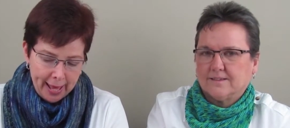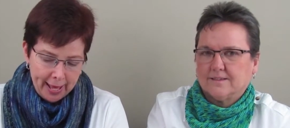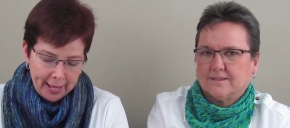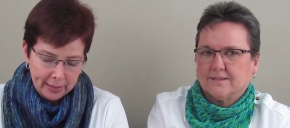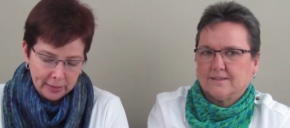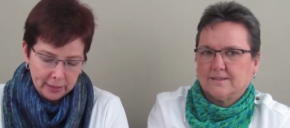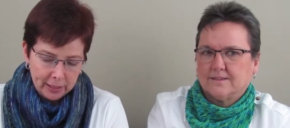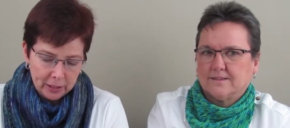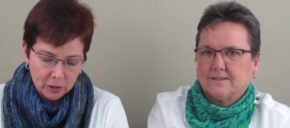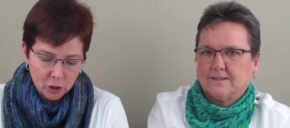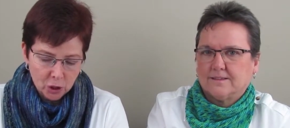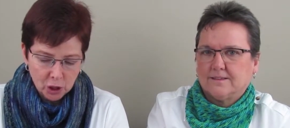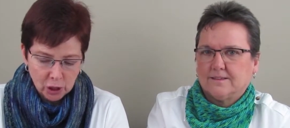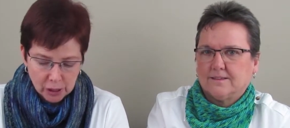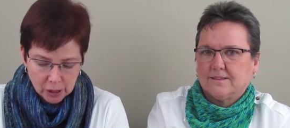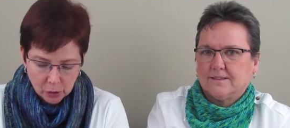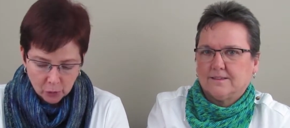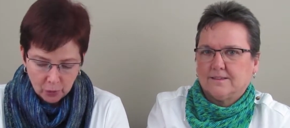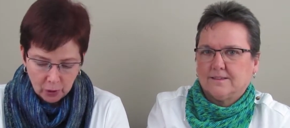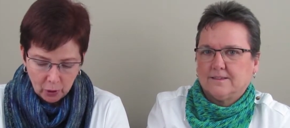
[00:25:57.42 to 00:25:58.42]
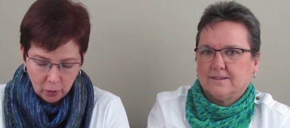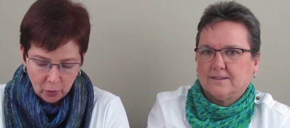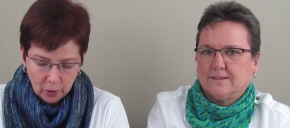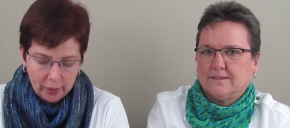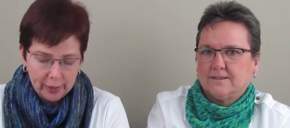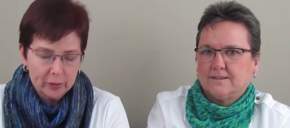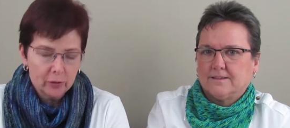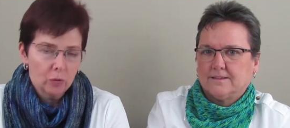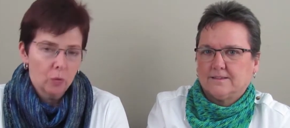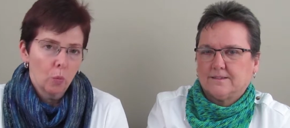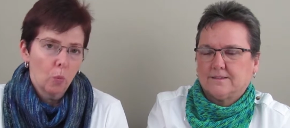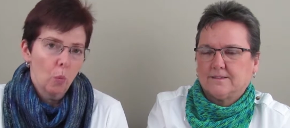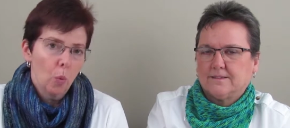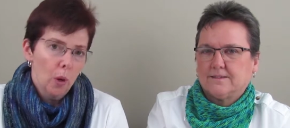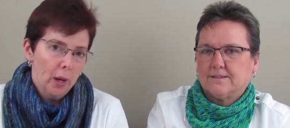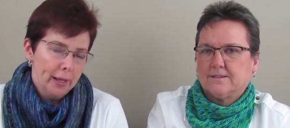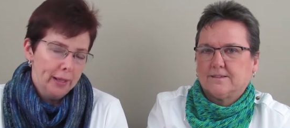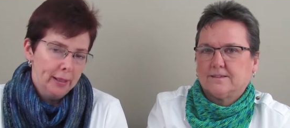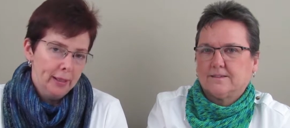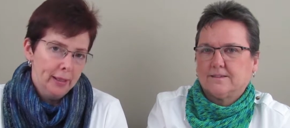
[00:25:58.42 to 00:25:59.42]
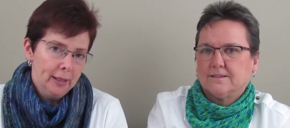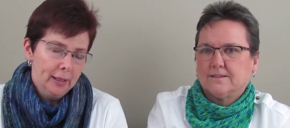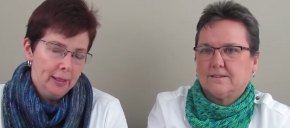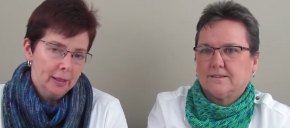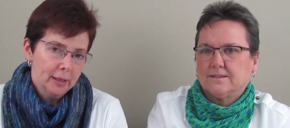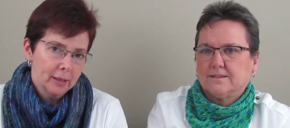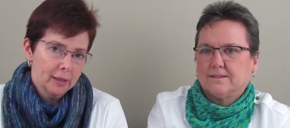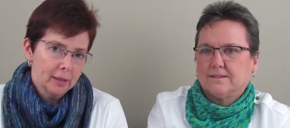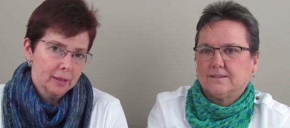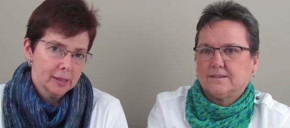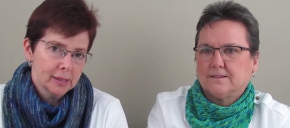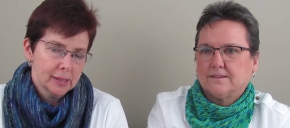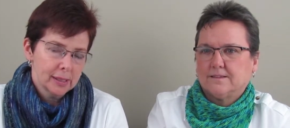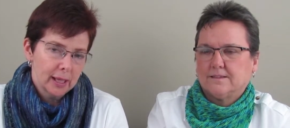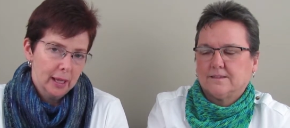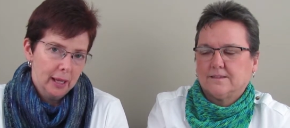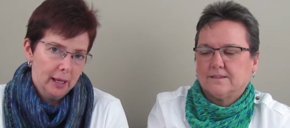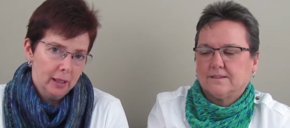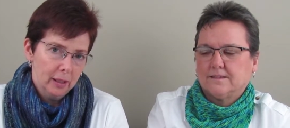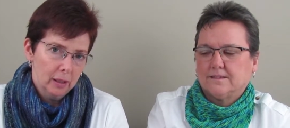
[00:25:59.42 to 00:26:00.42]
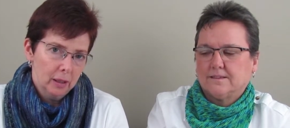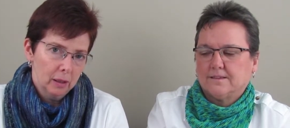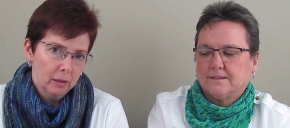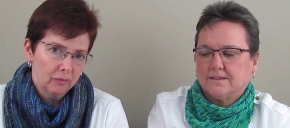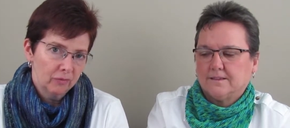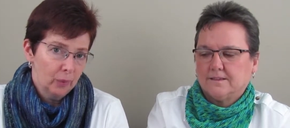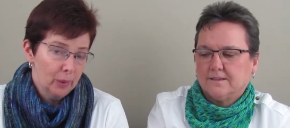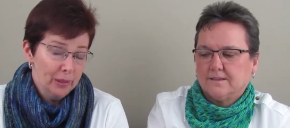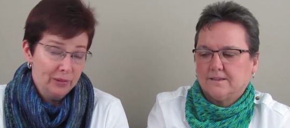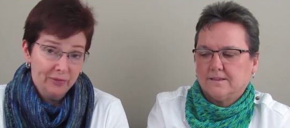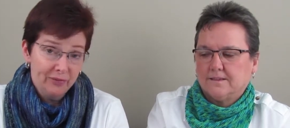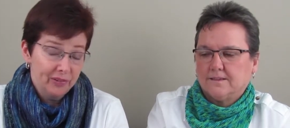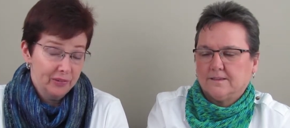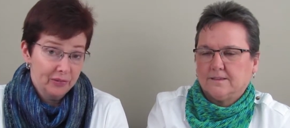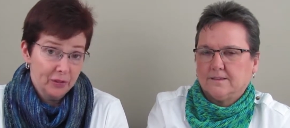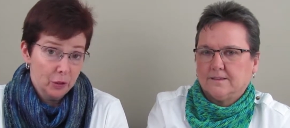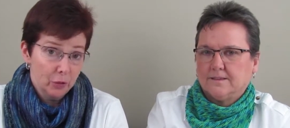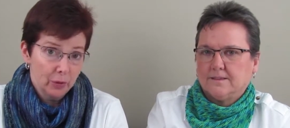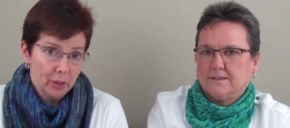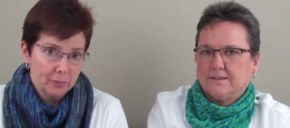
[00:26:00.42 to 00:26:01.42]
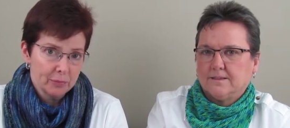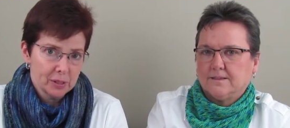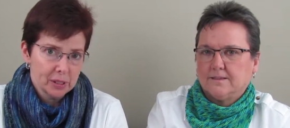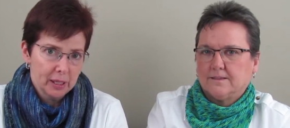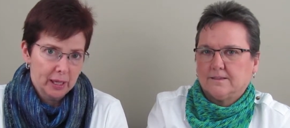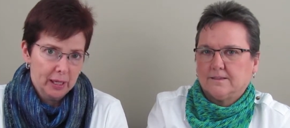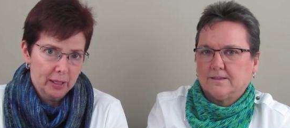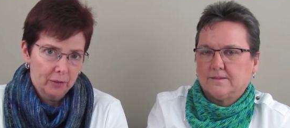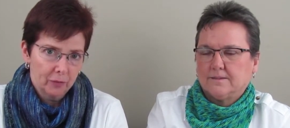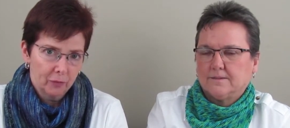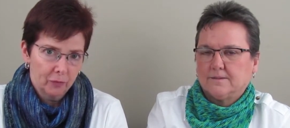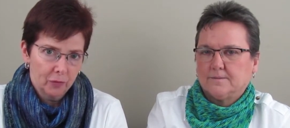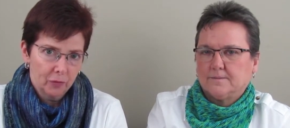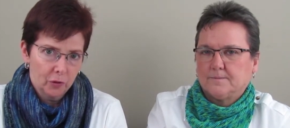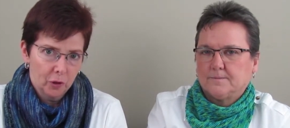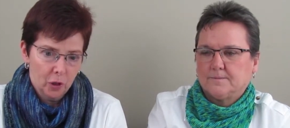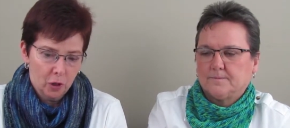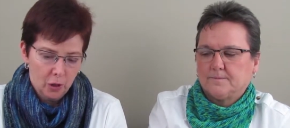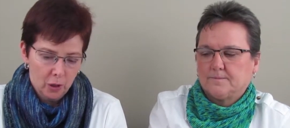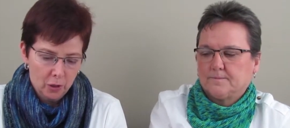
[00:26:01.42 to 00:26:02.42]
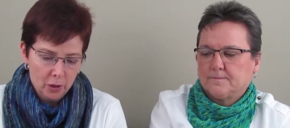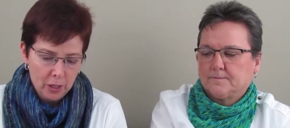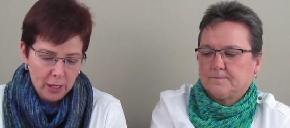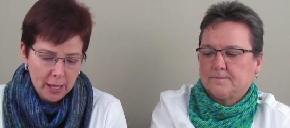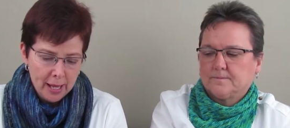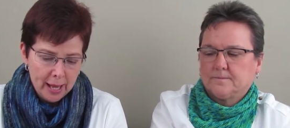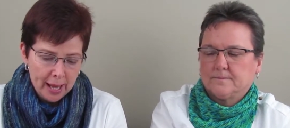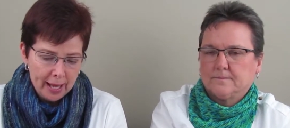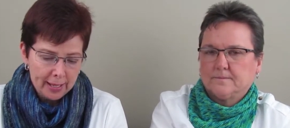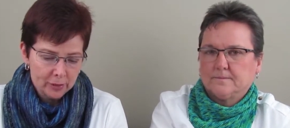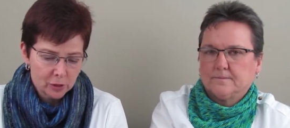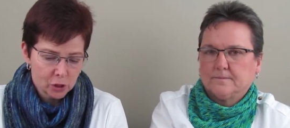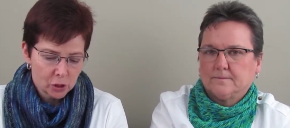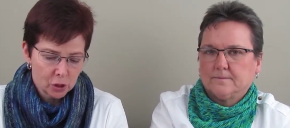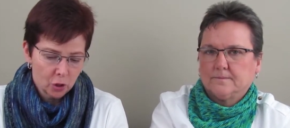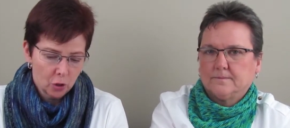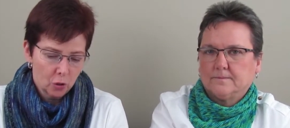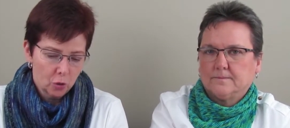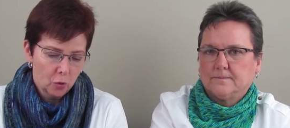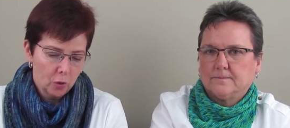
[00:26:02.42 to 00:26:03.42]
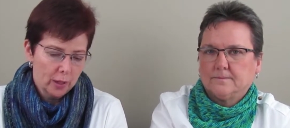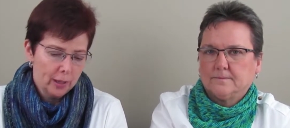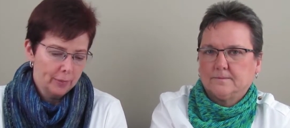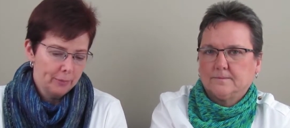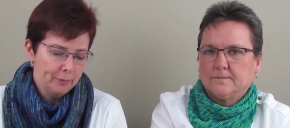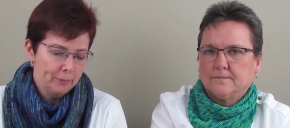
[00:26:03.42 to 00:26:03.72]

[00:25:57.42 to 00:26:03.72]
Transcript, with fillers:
Speaker 1: and it just required one skein, one fifty gram skein of yarn. And so